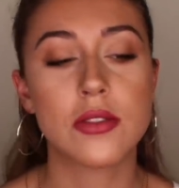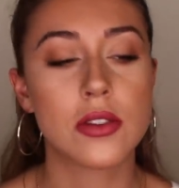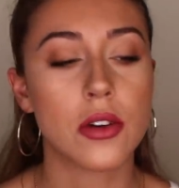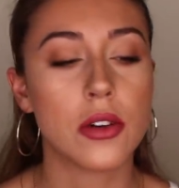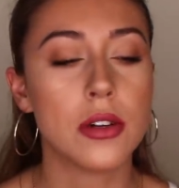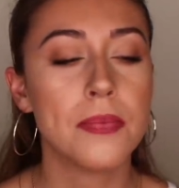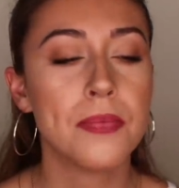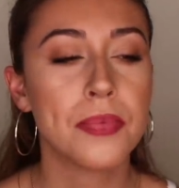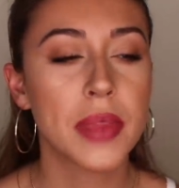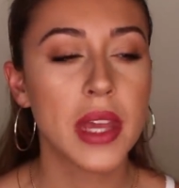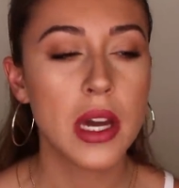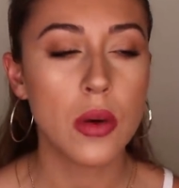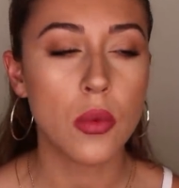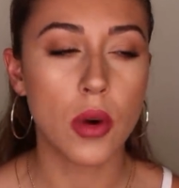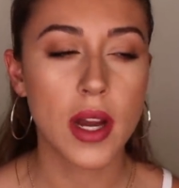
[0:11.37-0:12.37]
So
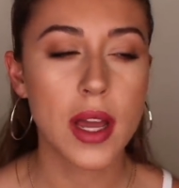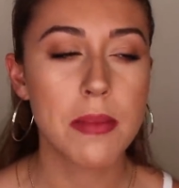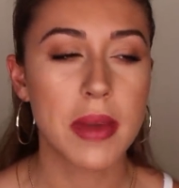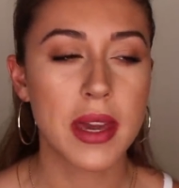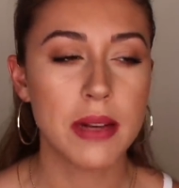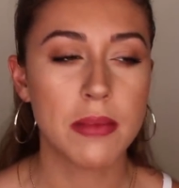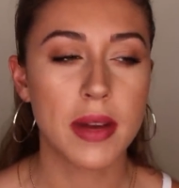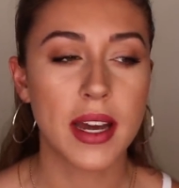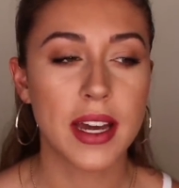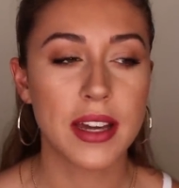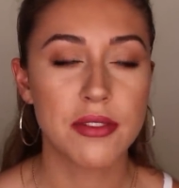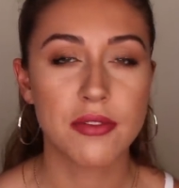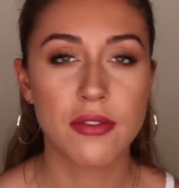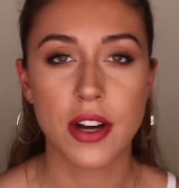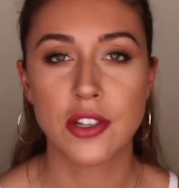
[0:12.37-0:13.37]
what I mean by
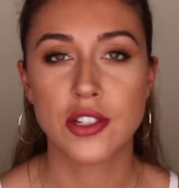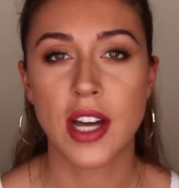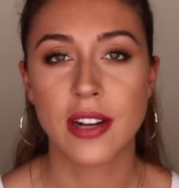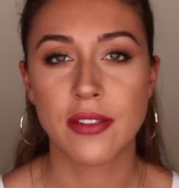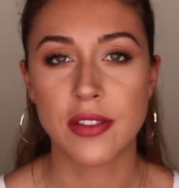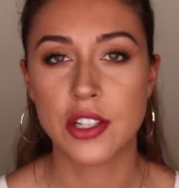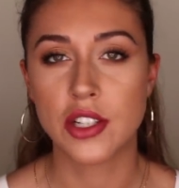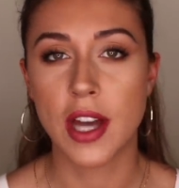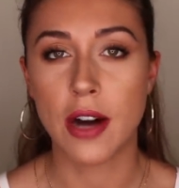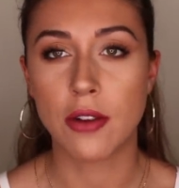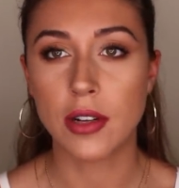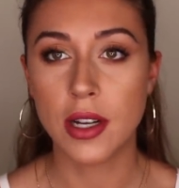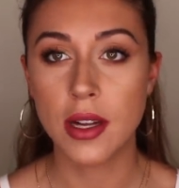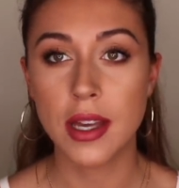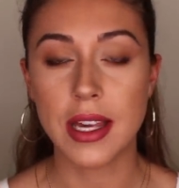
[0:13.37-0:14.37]
fresh out of the
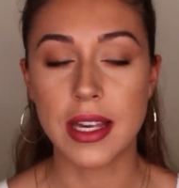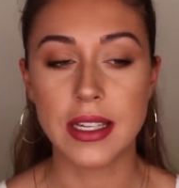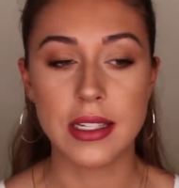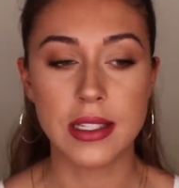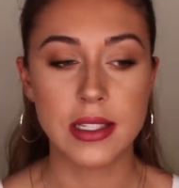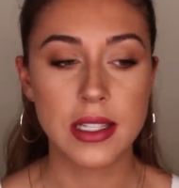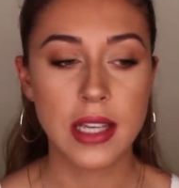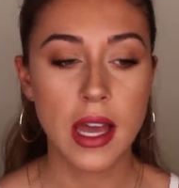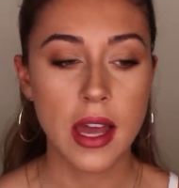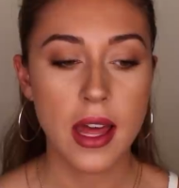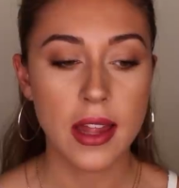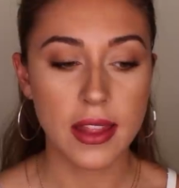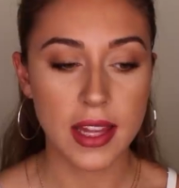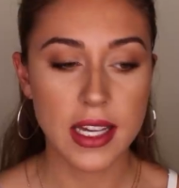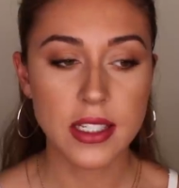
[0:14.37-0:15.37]
shower is
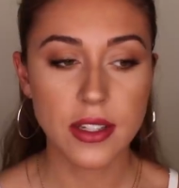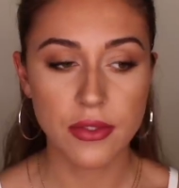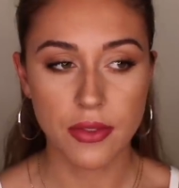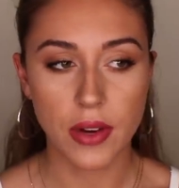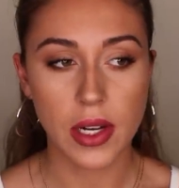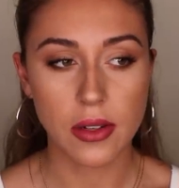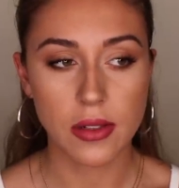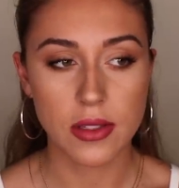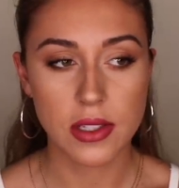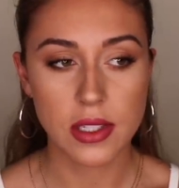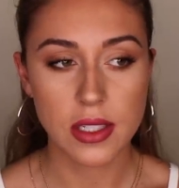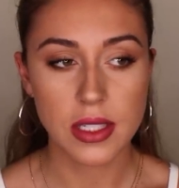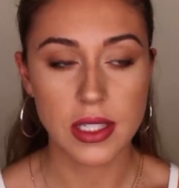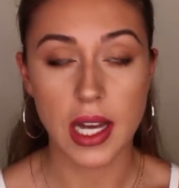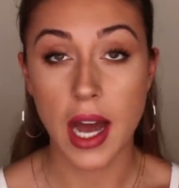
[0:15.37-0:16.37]
these are
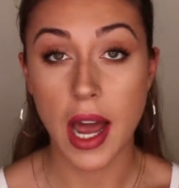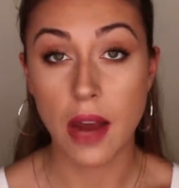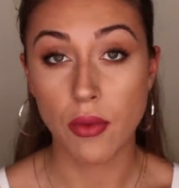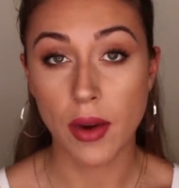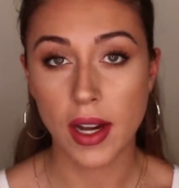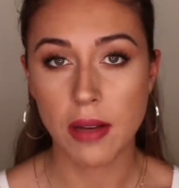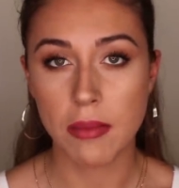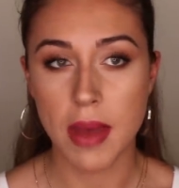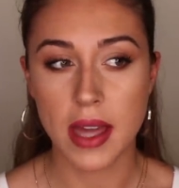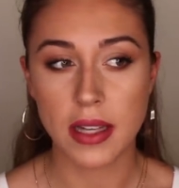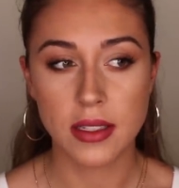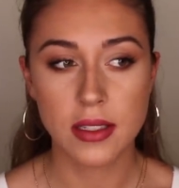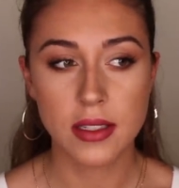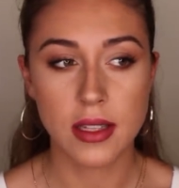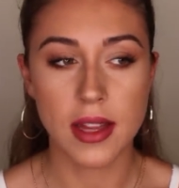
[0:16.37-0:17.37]
fragrances that I
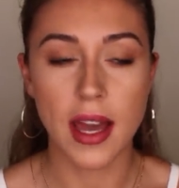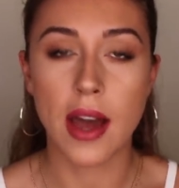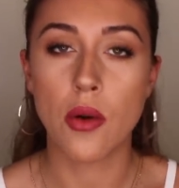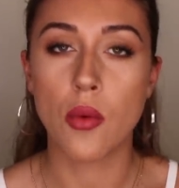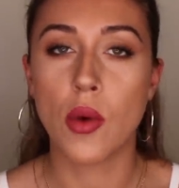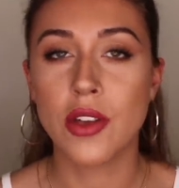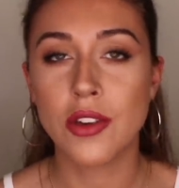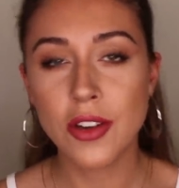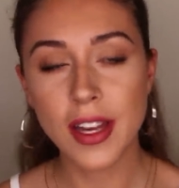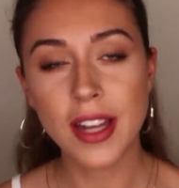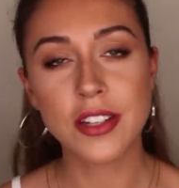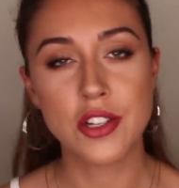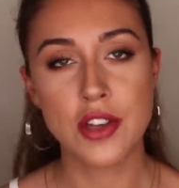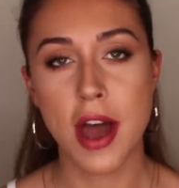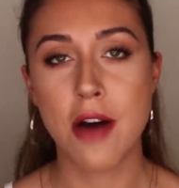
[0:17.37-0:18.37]
recommend that when you get
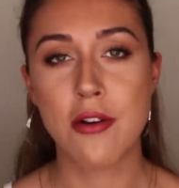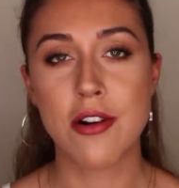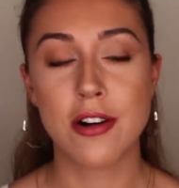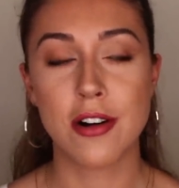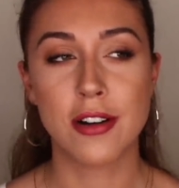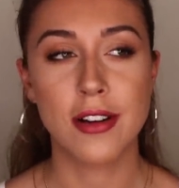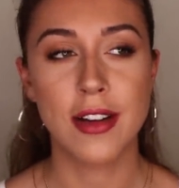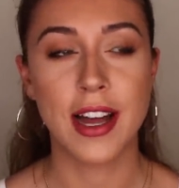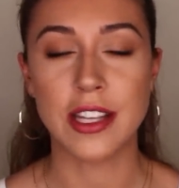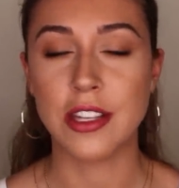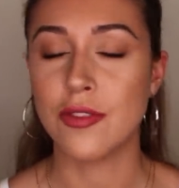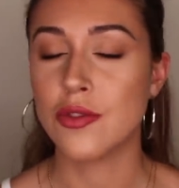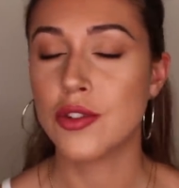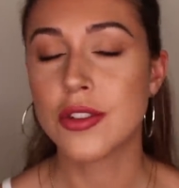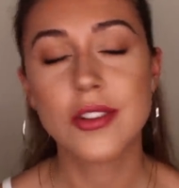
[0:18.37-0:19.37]
a shower and
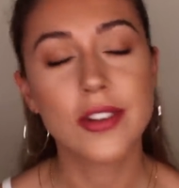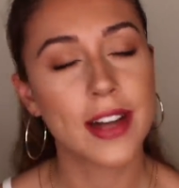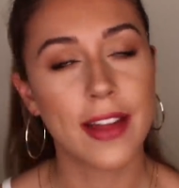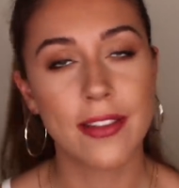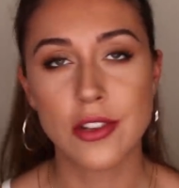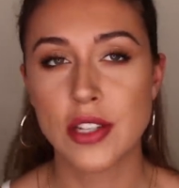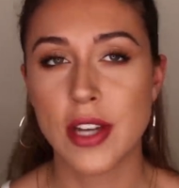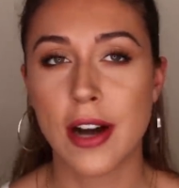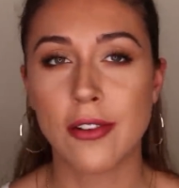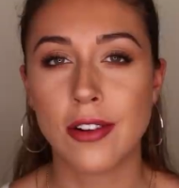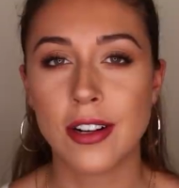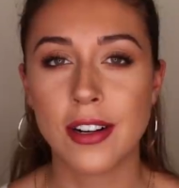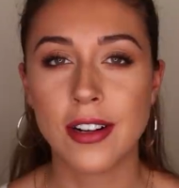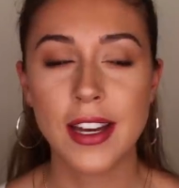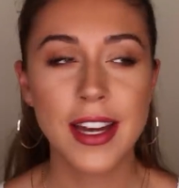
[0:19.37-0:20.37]
you've just got out the
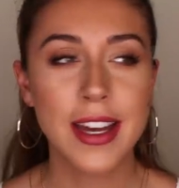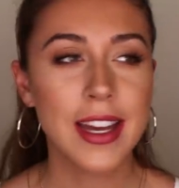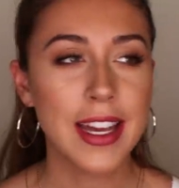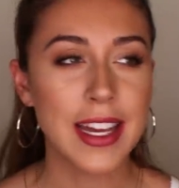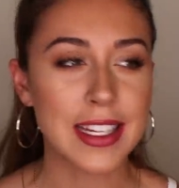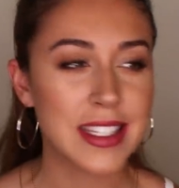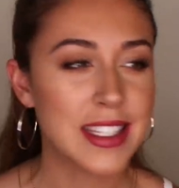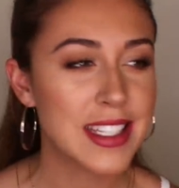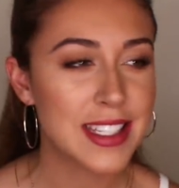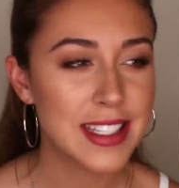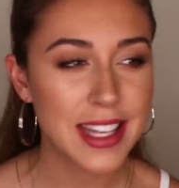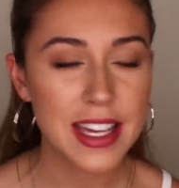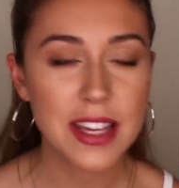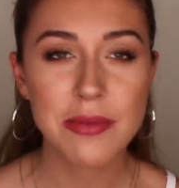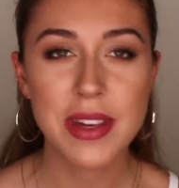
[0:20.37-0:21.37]
shower, it's
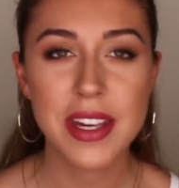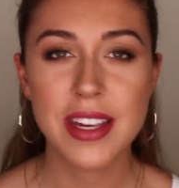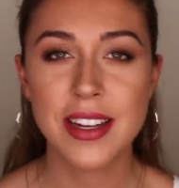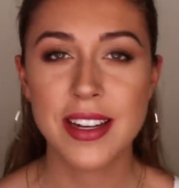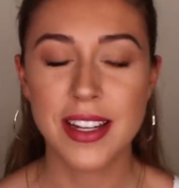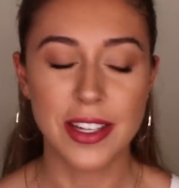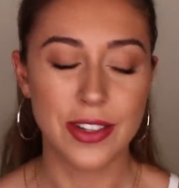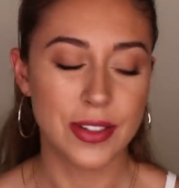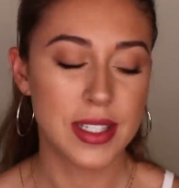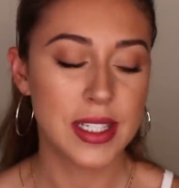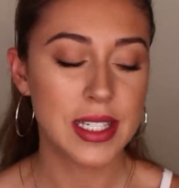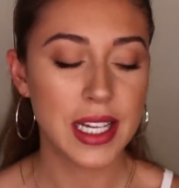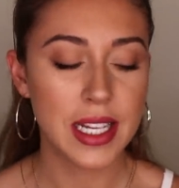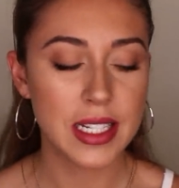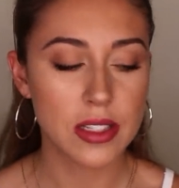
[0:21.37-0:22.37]
steamy, your
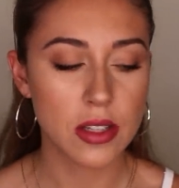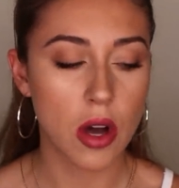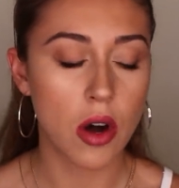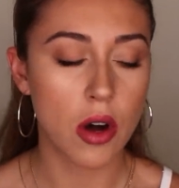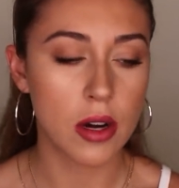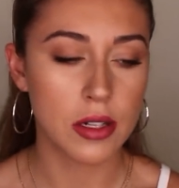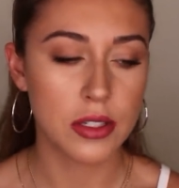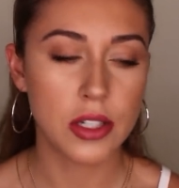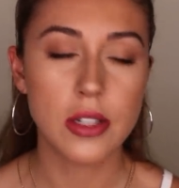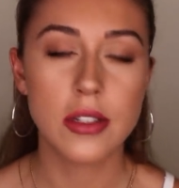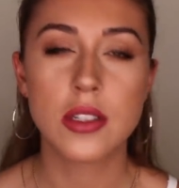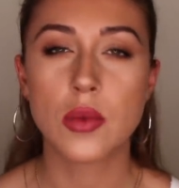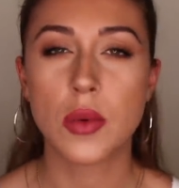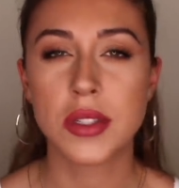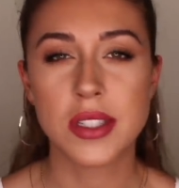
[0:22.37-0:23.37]
skin is hot, you
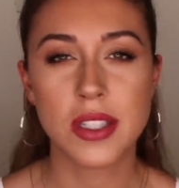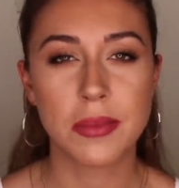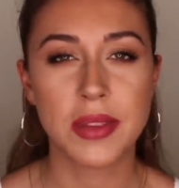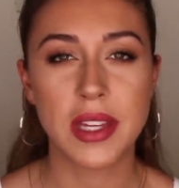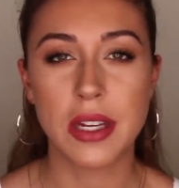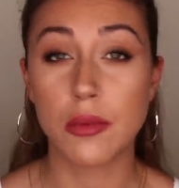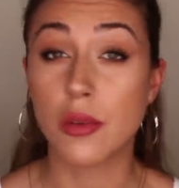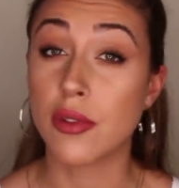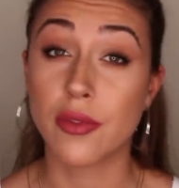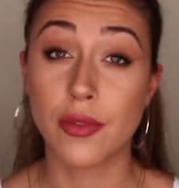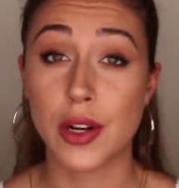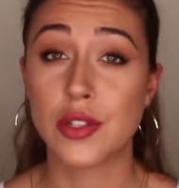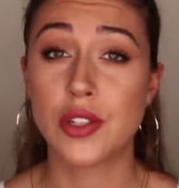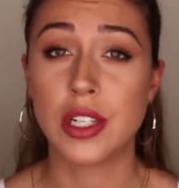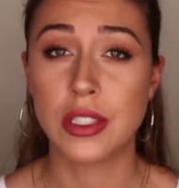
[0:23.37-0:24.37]
just want something
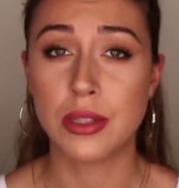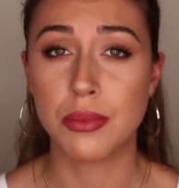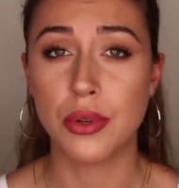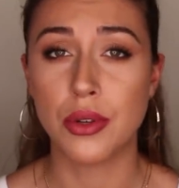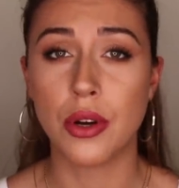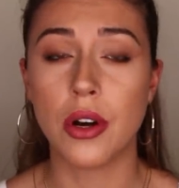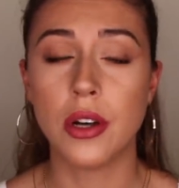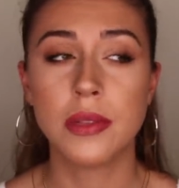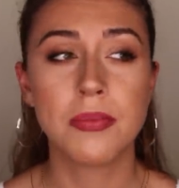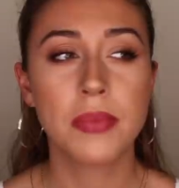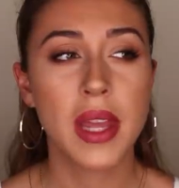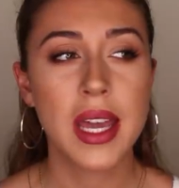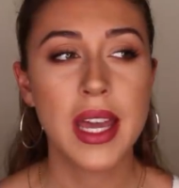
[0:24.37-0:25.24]
refreshing to put on.